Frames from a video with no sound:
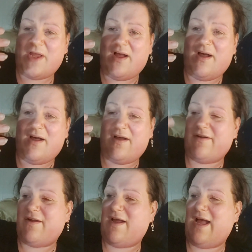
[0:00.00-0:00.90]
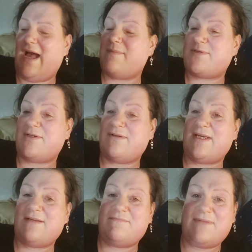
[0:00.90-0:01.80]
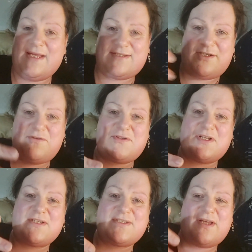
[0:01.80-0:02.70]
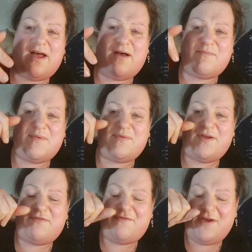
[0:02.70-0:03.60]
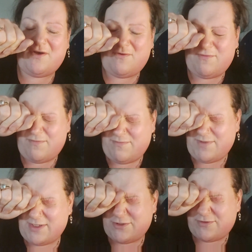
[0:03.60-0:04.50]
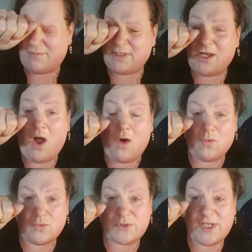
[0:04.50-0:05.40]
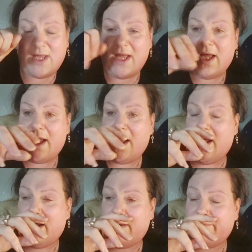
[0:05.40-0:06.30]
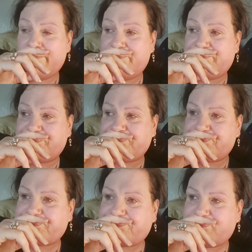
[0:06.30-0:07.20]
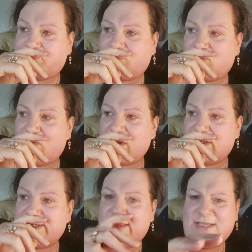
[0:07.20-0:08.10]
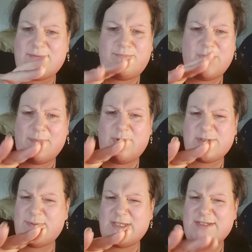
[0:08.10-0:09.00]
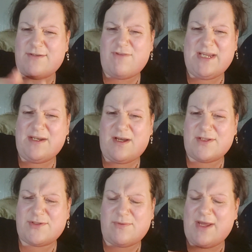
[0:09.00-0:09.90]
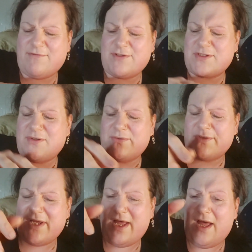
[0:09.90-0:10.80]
are absolutely next to useless. They feel extremely cold. So there's a possibility of Raynaud's or whatever it's called,